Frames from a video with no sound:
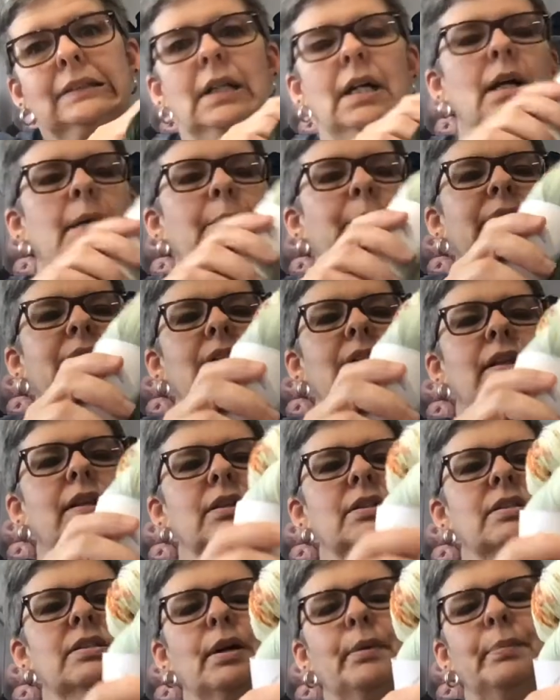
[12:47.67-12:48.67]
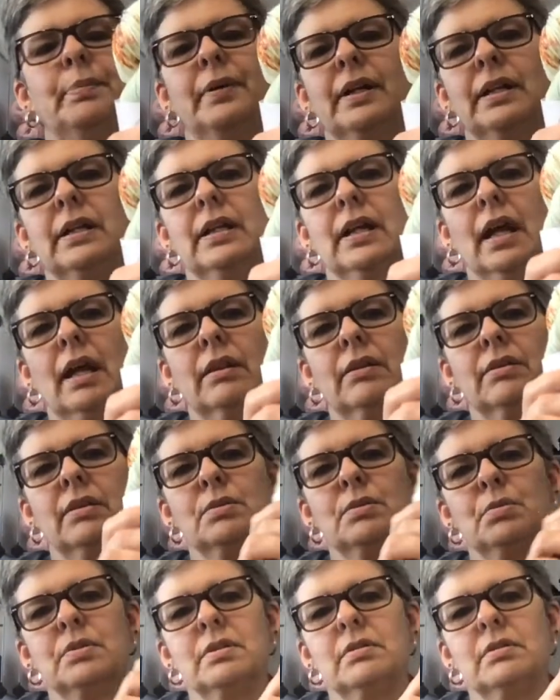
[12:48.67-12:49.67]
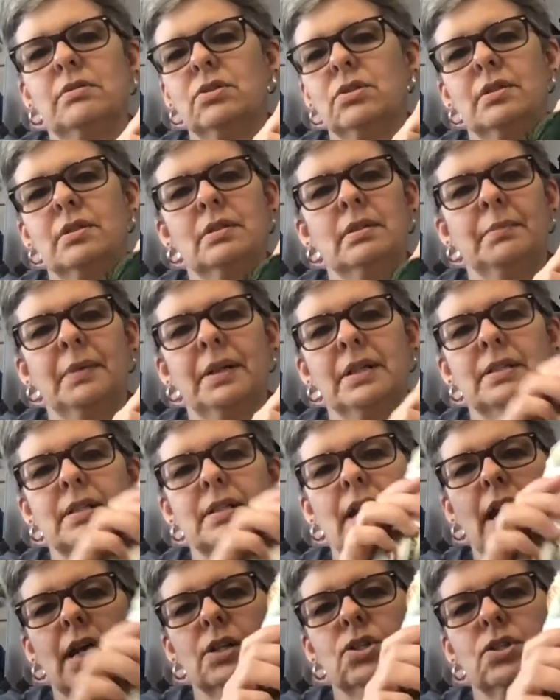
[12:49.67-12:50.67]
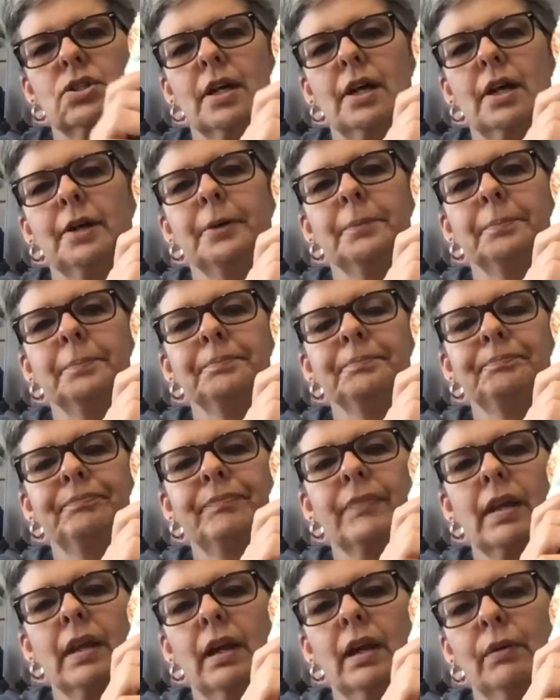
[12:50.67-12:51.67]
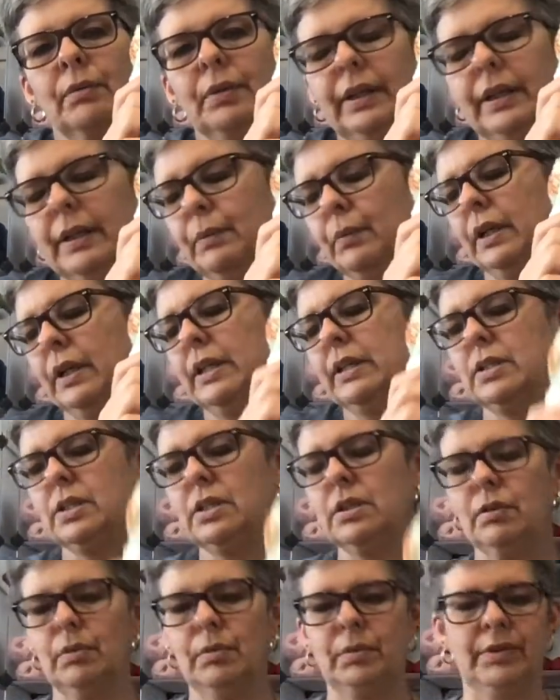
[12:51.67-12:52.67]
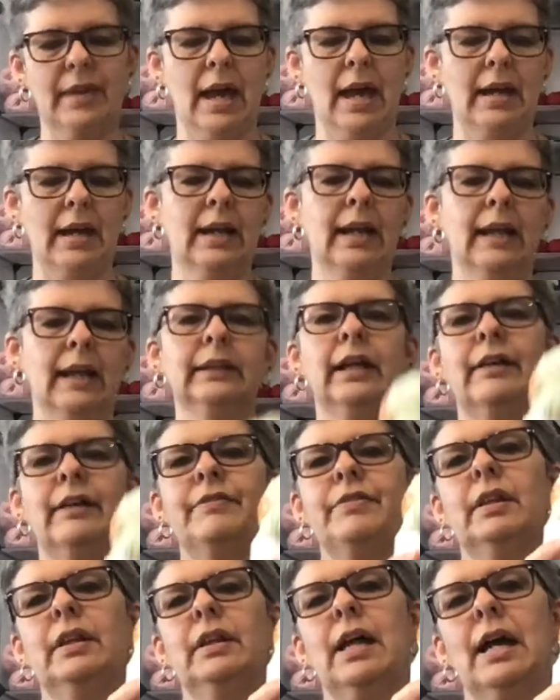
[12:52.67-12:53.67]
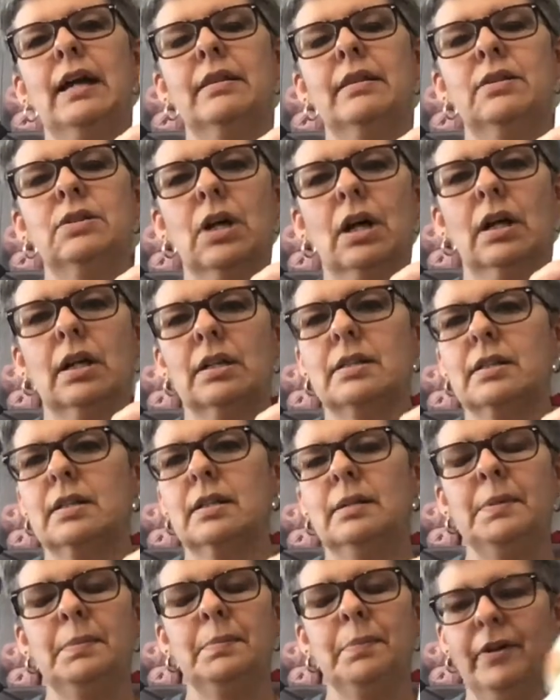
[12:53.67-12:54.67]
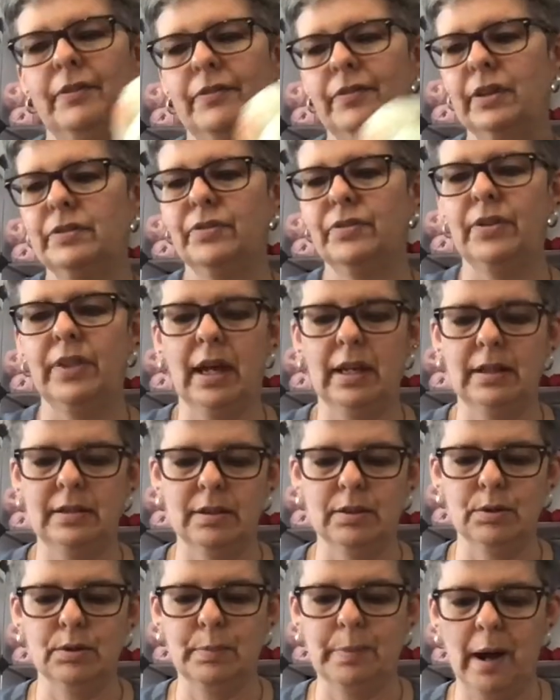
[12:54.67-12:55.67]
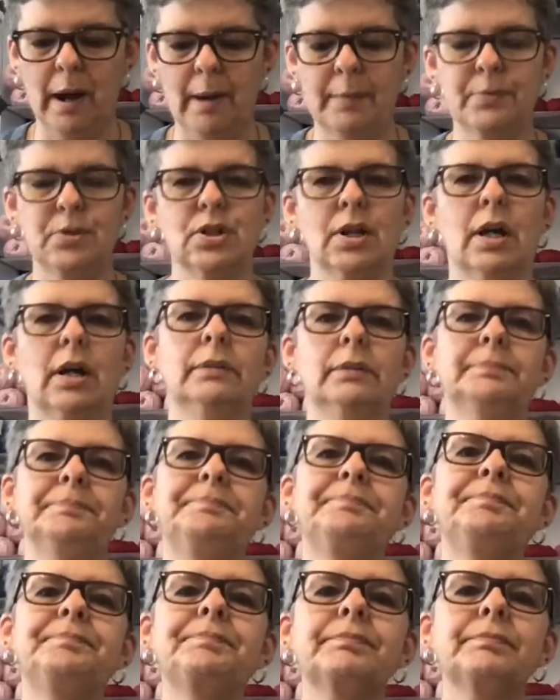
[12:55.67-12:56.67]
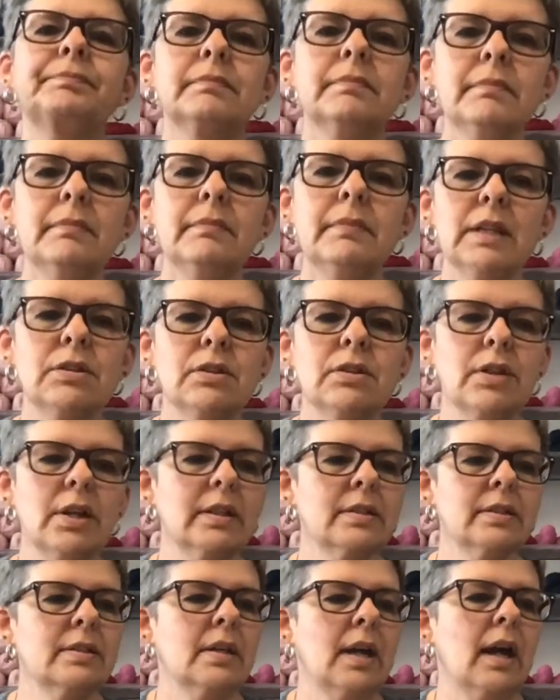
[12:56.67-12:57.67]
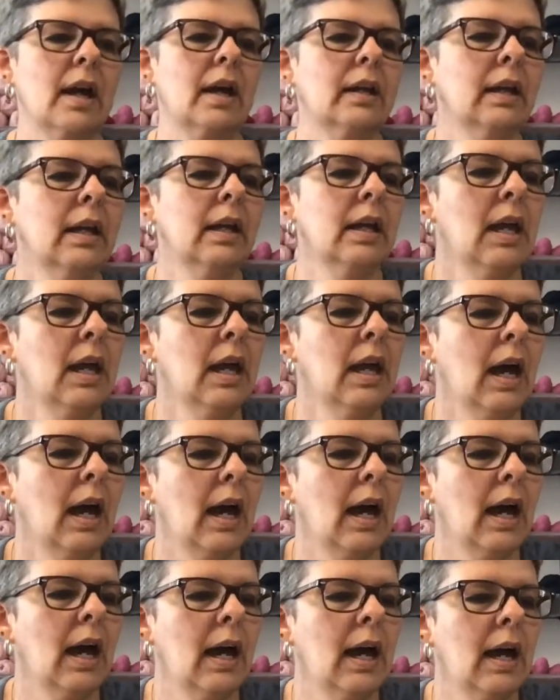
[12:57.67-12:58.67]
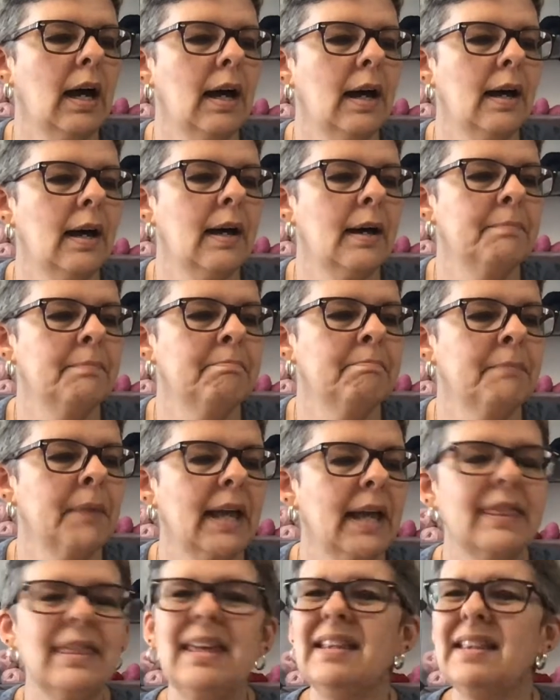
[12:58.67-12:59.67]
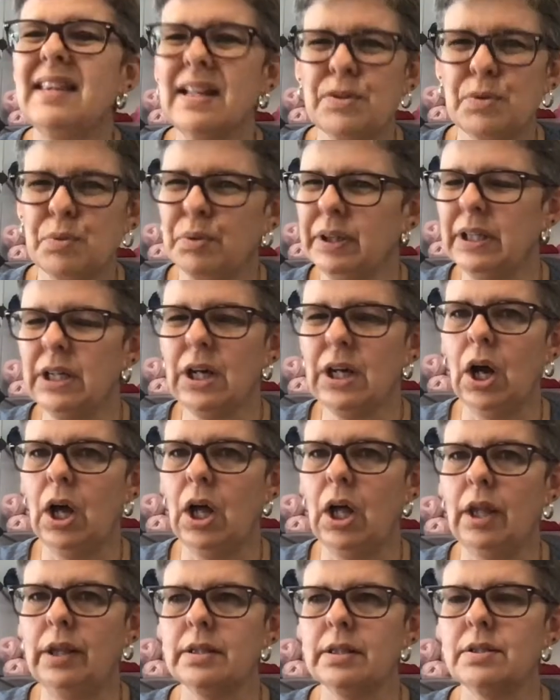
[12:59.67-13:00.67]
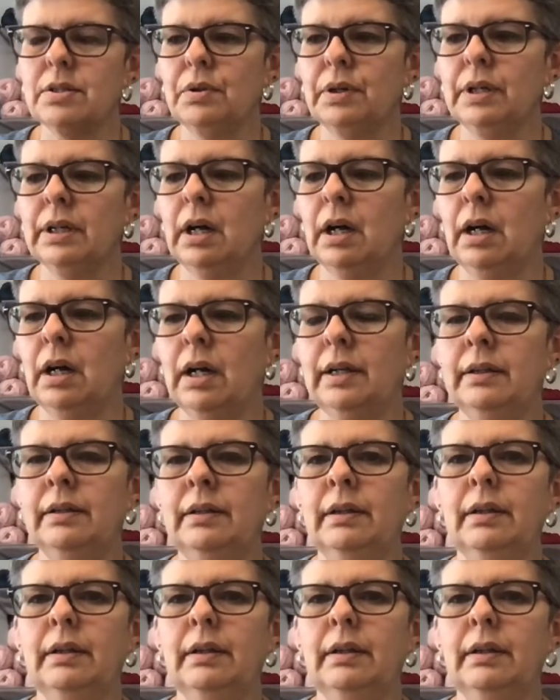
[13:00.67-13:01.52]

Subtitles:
but they look so pretty together. This was just in my stash, so I really wanted to do it with that. And I love the light and the dark. It's going to be perfect for that Sizzle Pop shawl. So that's that. I think that's really all that's going on,